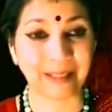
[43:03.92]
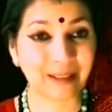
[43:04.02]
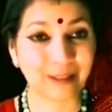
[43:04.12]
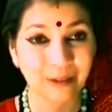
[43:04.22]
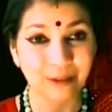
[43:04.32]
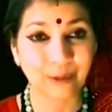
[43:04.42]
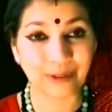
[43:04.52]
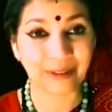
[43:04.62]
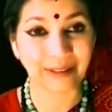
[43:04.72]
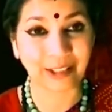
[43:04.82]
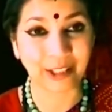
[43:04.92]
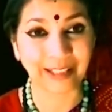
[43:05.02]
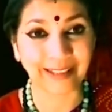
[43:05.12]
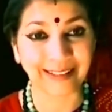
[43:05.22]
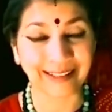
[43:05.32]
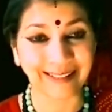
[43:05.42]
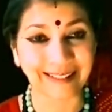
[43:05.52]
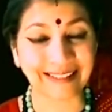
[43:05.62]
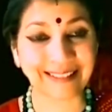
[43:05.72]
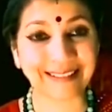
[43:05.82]
He's not an ordinary child.
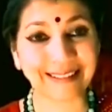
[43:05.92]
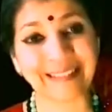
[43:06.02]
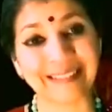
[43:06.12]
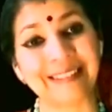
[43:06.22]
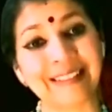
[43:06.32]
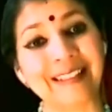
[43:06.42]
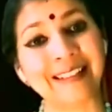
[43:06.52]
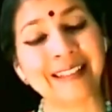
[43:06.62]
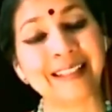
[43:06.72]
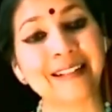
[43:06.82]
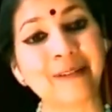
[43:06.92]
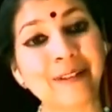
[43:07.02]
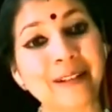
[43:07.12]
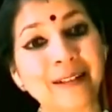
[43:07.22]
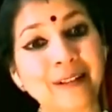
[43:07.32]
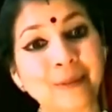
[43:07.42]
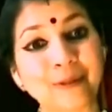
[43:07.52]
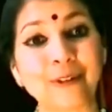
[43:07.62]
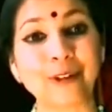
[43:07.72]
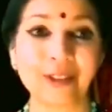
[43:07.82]
He's an avataram
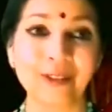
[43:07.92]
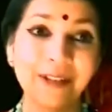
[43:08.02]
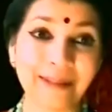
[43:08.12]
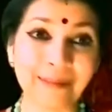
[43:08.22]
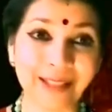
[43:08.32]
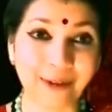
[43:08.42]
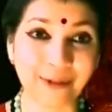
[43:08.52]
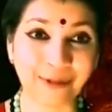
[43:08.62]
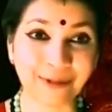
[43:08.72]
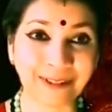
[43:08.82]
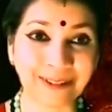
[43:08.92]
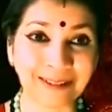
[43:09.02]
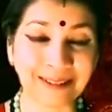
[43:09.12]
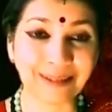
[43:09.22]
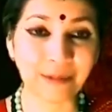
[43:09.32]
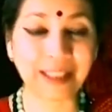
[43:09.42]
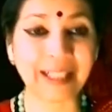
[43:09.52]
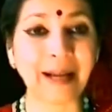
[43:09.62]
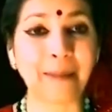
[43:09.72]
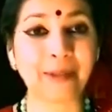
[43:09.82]
of Lord Shiva himself. What
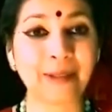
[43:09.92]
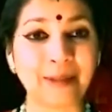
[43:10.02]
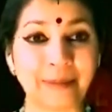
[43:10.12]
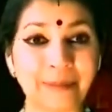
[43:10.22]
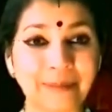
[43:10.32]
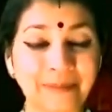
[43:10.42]
can happen to him?